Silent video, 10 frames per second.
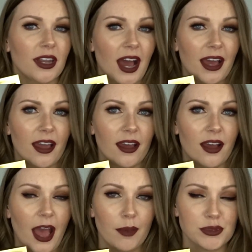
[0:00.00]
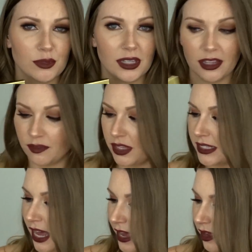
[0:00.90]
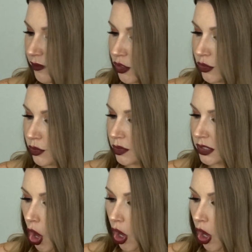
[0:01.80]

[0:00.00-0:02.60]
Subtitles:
I absolutely love these. I have used